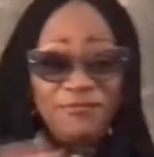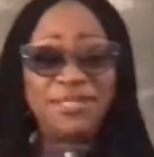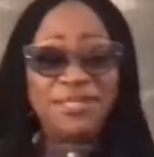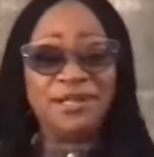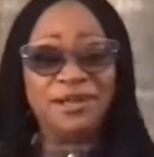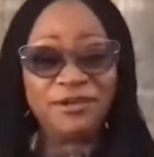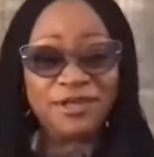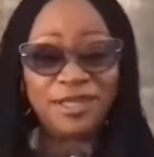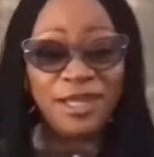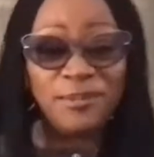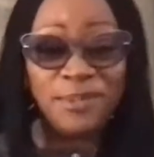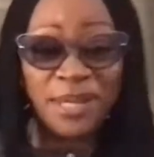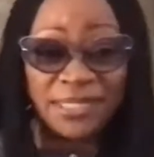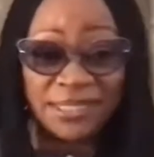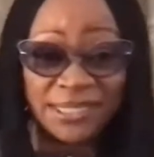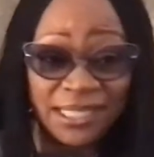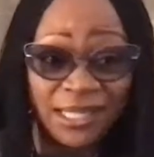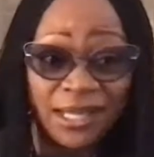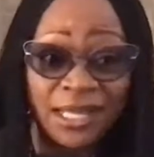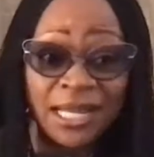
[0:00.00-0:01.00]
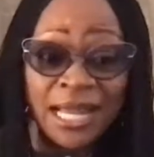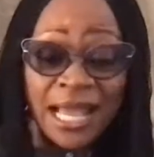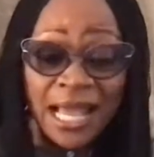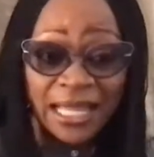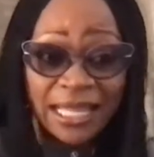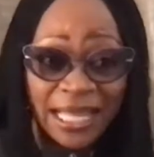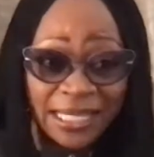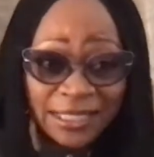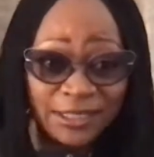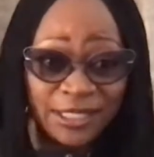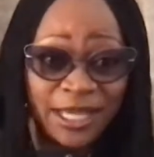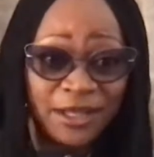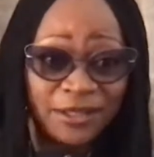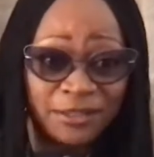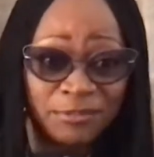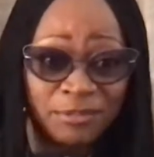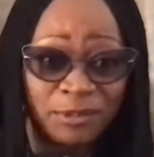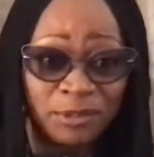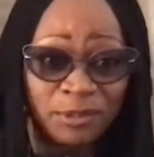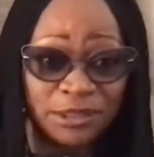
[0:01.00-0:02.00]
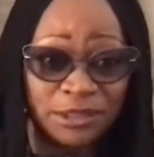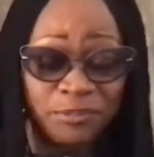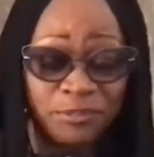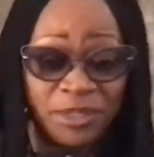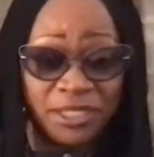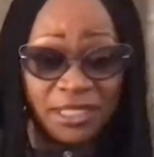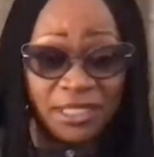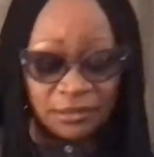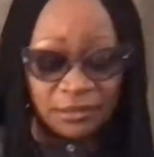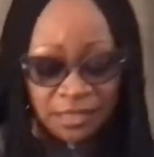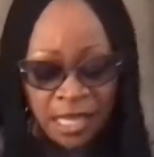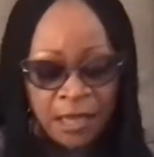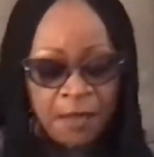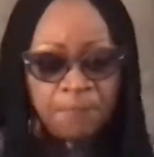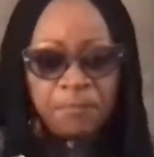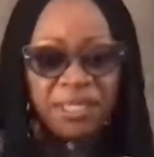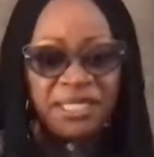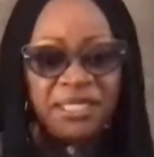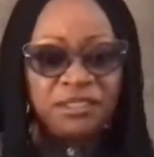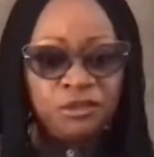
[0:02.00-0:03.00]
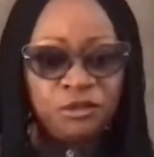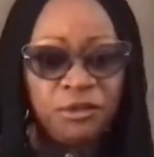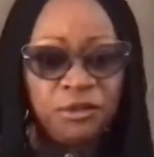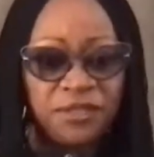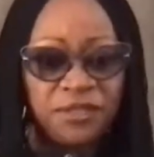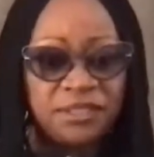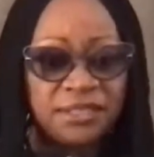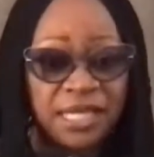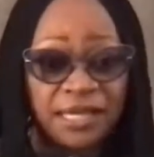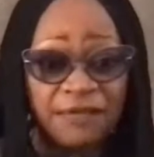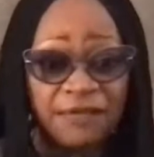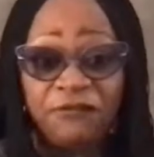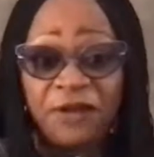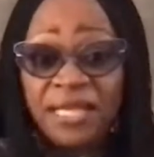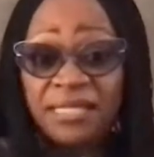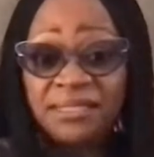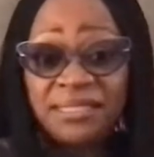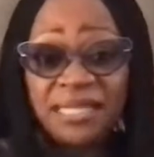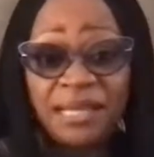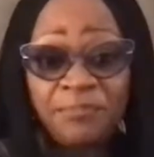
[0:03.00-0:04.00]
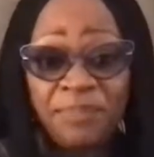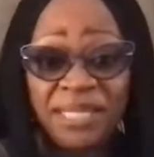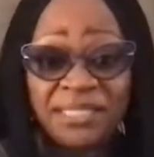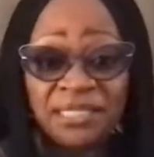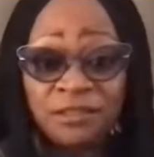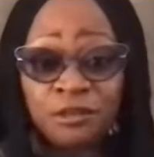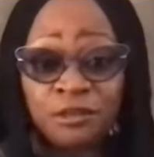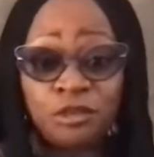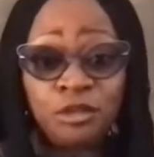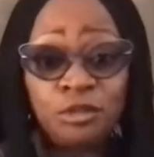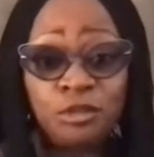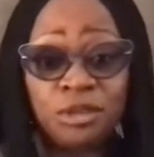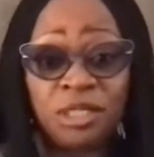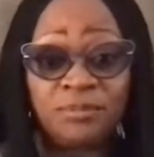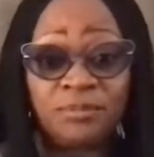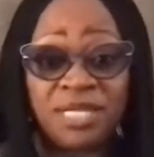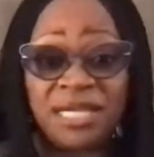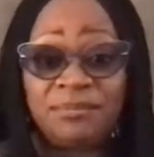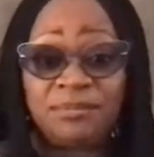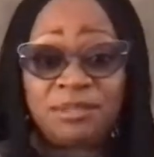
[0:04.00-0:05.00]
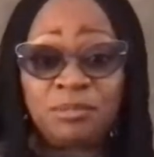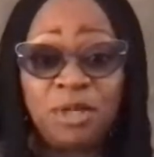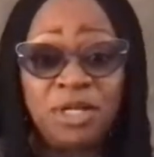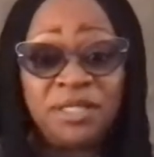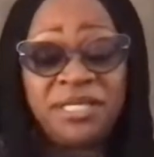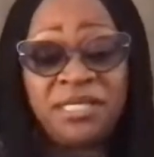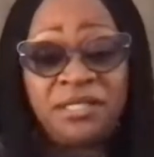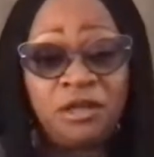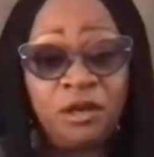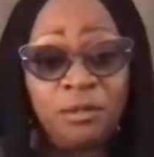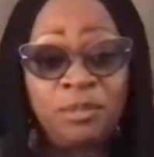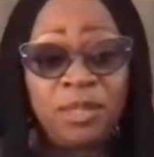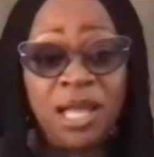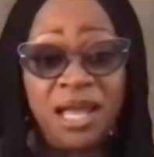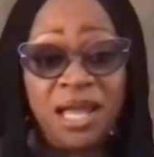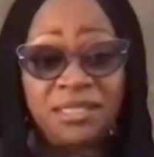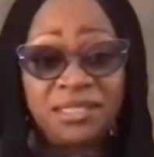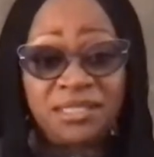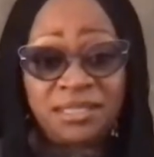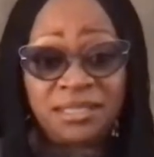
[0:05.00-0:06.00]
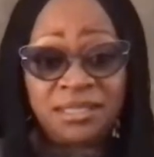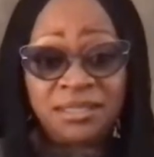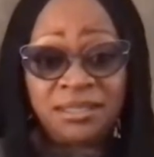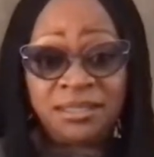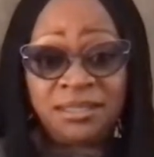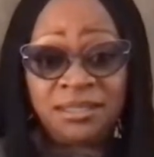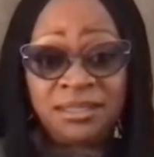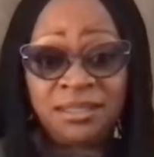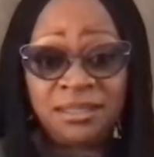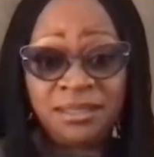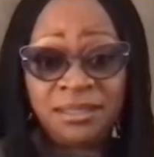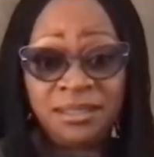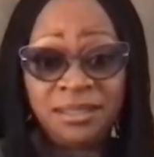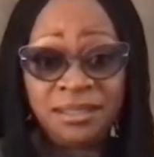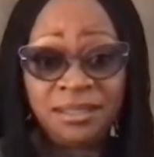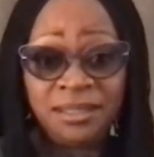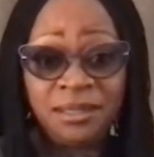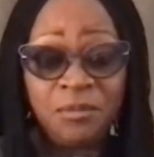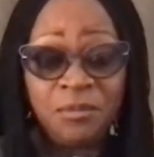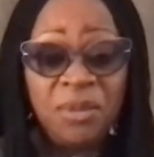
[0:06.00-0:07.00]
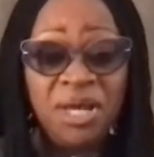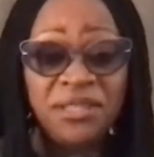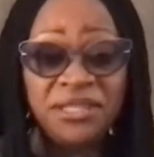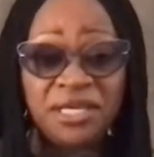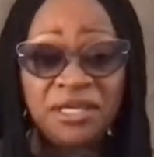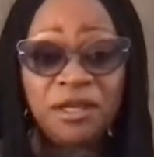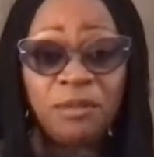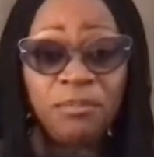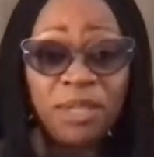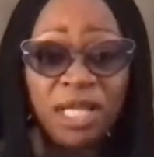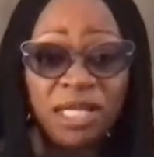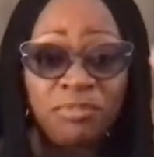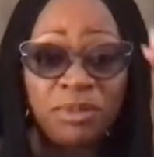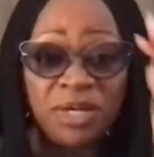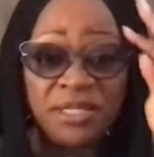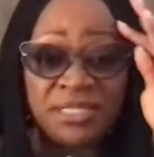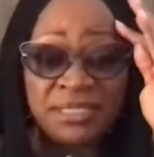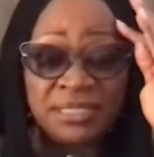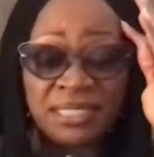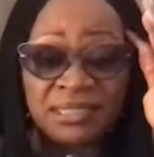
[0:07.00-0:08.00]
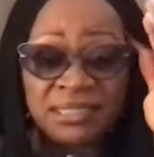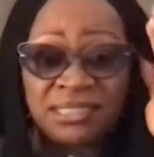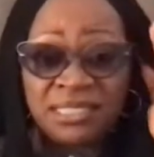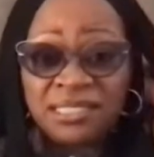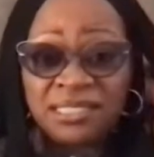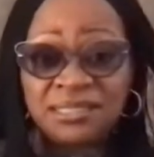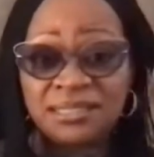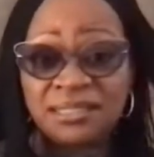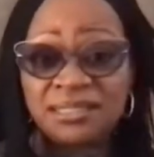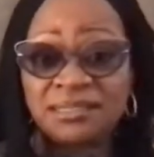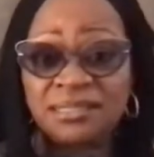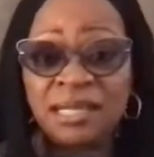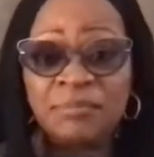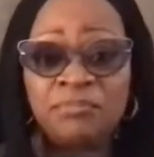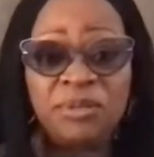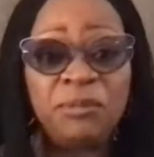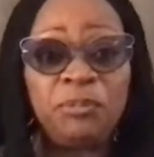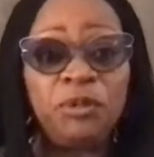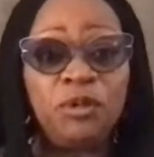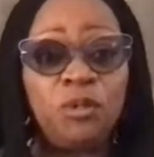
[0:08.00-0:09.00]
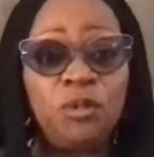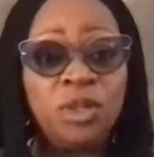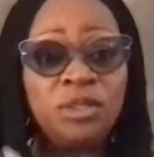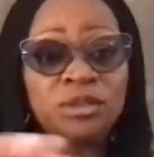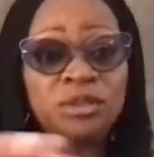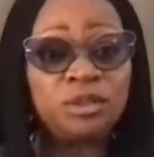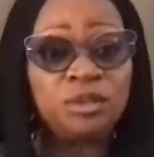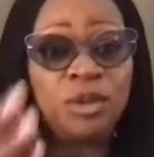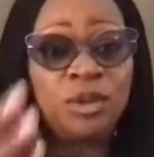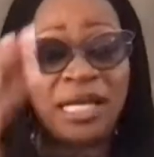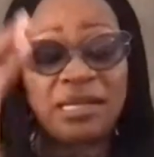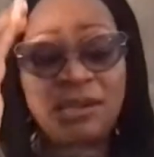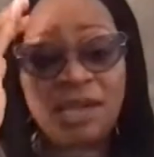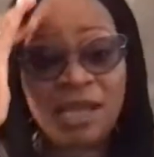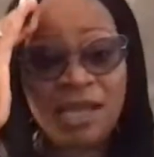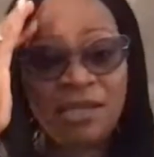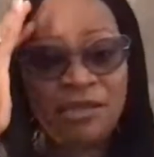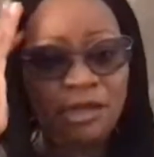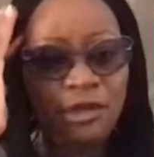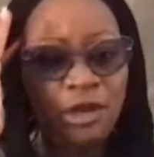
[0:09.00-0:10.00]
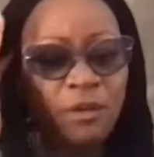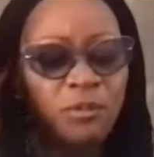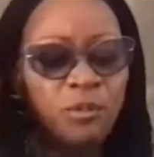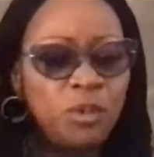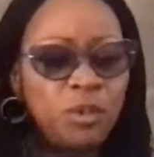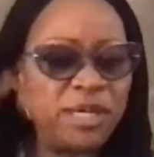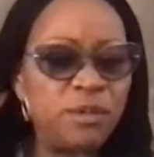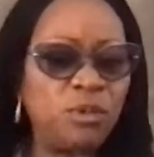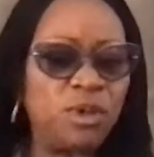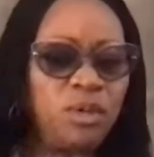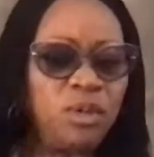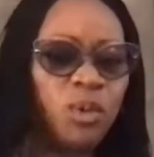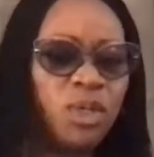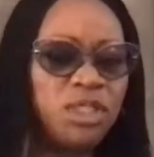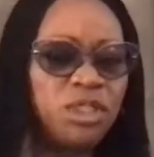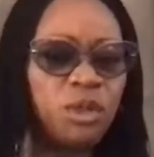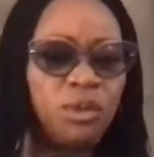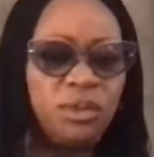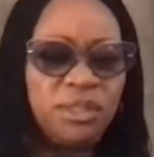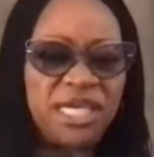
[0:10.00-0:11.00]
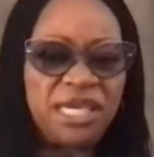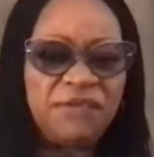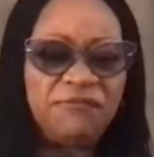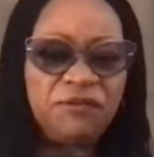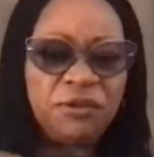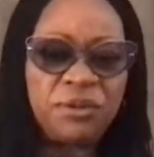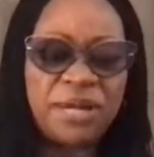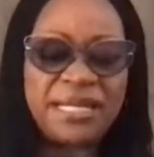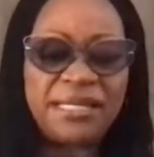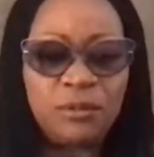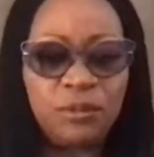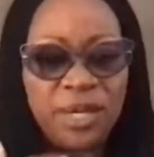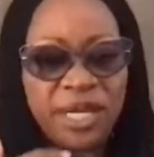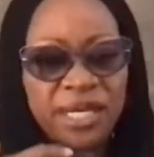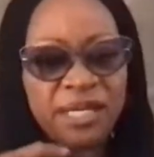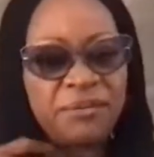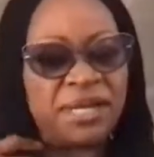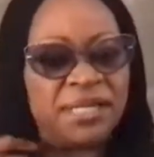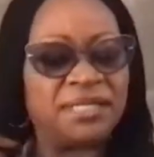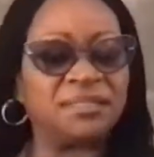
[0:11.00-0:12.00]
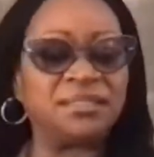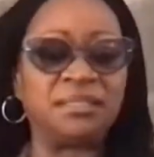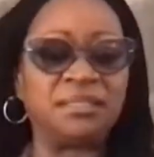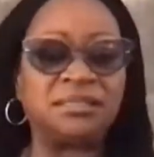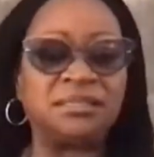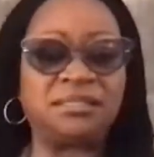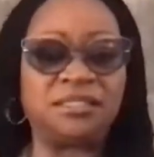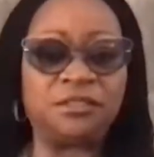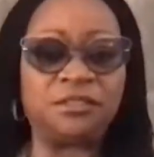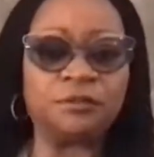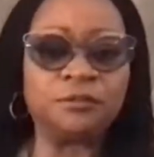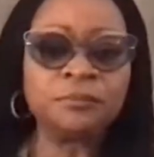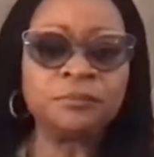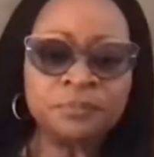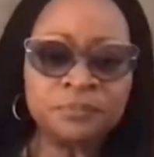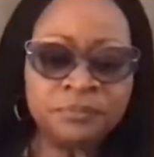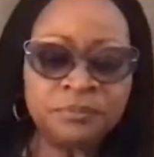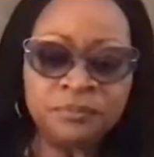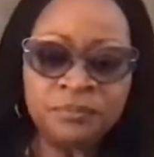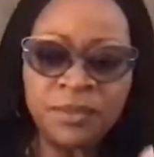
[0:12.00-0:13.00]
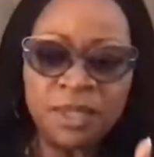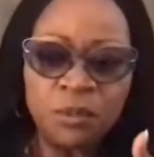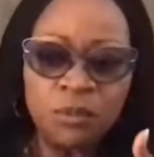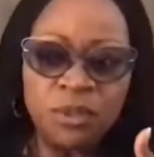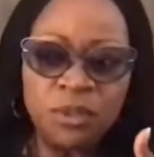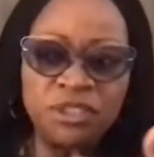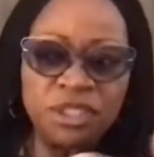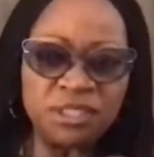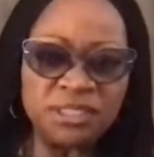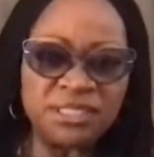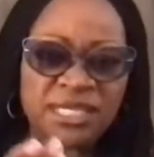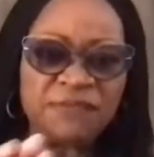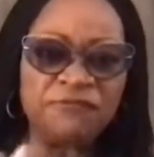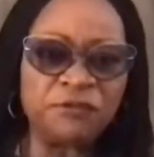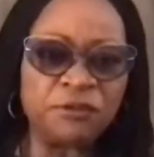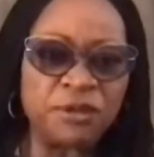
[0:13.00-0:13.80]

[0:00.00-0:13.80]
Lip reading: been on Clubhouse a lot. I like to hear other people's opinions. But the truth is that friends are better to you sometimes more than your blood. More than your blood brothers and sisters. And people want to go and, you know, we don't give credit where credit is due. We just give